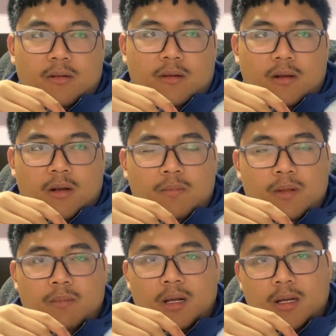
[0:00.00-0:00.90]

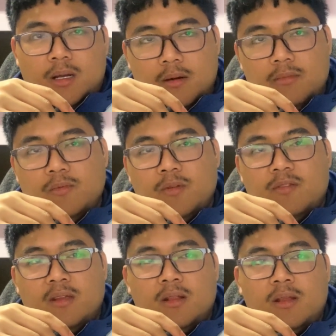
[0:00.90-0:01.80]
complete blood count, we
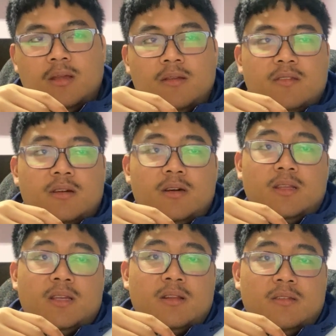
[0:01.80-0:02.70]
seen there is a
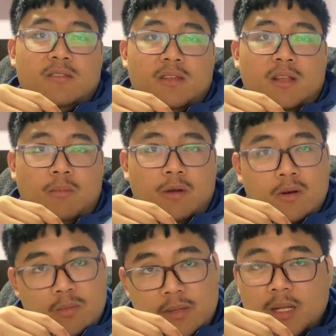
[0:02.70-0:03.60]
decrease in
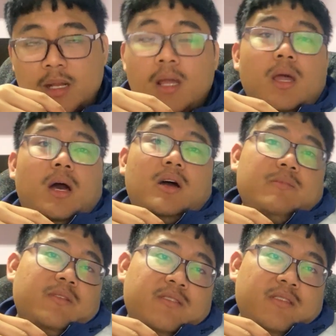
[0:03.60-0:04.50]
hemoglobin,
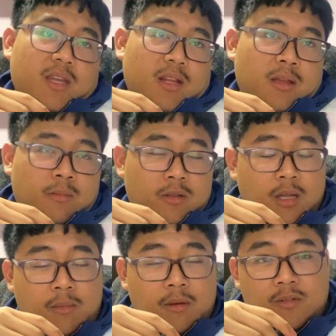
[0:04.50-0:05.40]
RBC, and
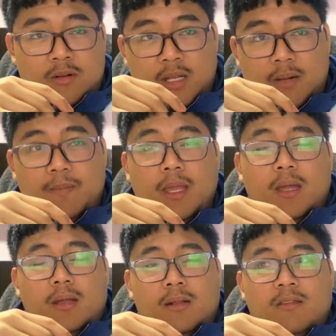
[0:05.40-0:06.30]
hematocrit.
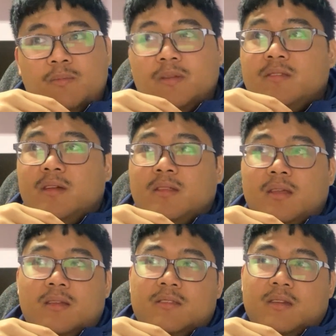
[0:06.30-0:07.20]
This means that
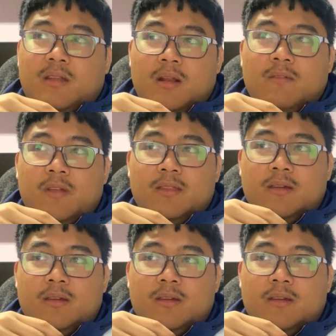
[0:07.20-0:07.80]
there is an elevated